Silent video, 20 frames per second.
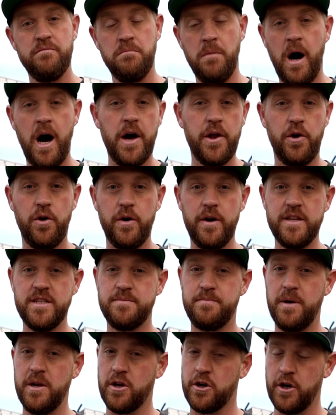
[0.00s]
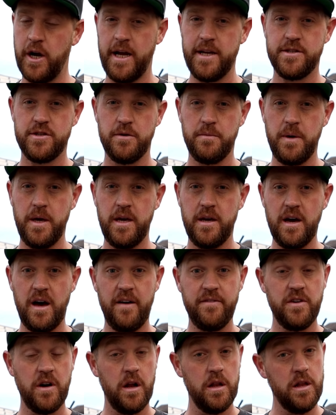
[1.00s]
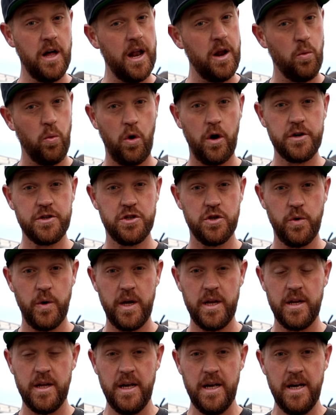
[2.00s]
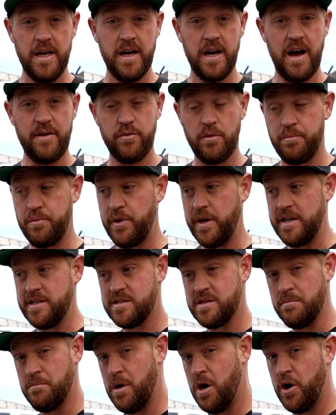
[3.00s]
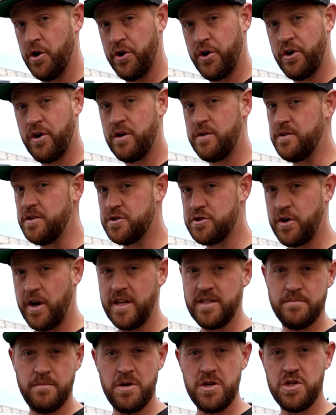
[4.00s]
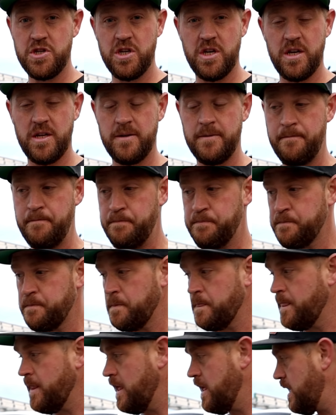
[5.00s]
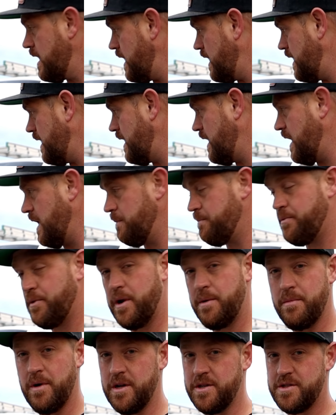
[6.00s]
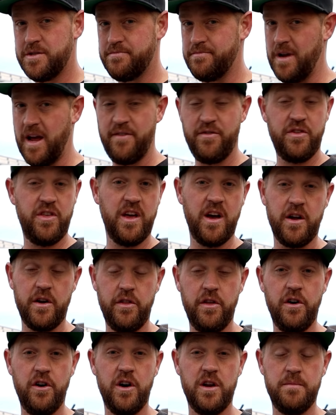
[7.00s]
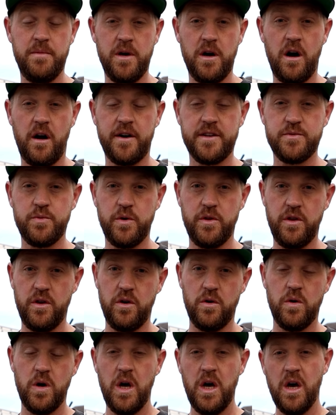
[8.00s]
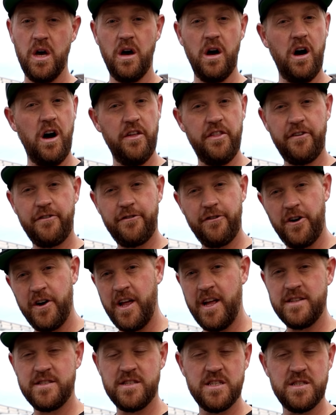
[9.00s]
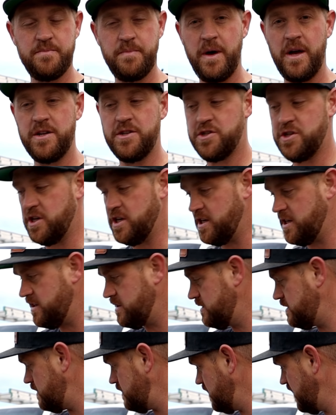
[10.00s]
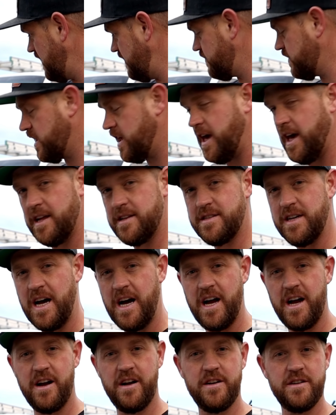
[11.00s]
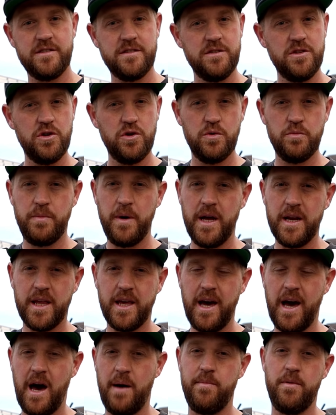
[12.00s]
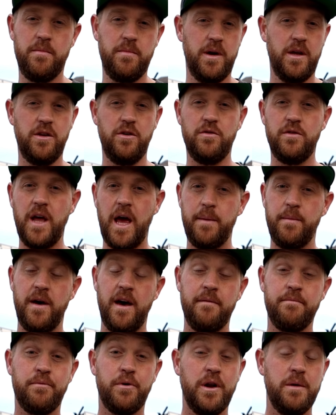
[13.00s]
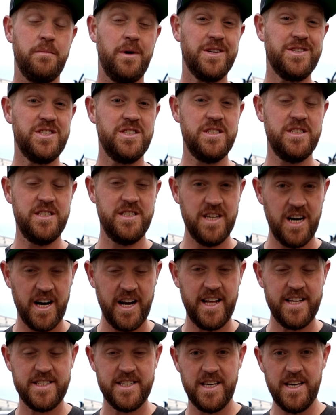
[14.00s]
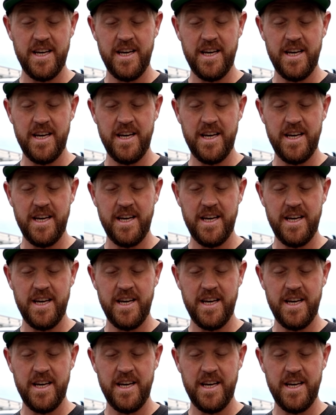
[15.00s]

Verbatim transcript: model. It's been great to me. I've done a lot of work to it. I've replaced the motor, the transmission, uh, pretty much everything under the hood to be honest with you. All the front end suspension, lift kit, tires, new bed cap, I mean you name it, I've pretty much done it